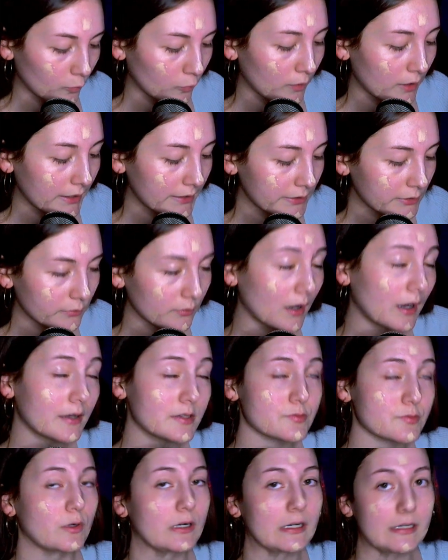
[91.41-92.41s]
what you
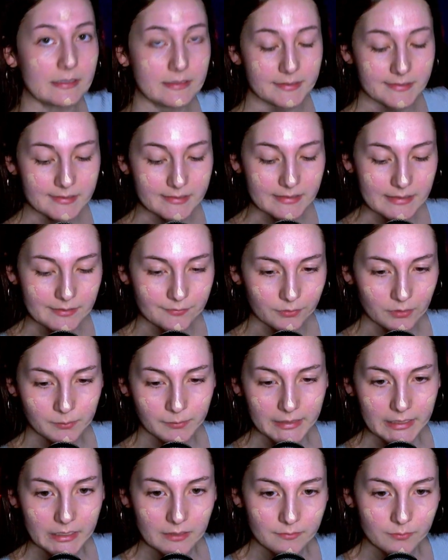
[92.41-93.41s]
guys wanted to see
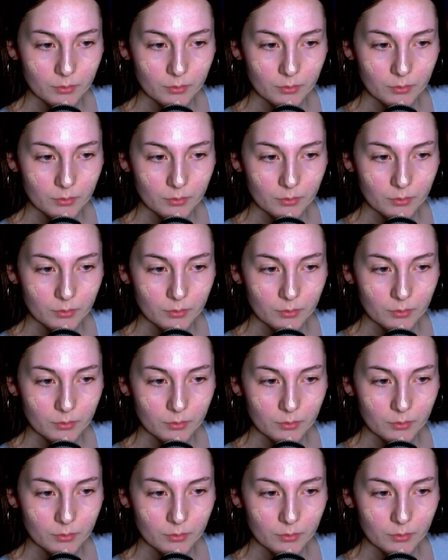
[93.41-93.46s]
from me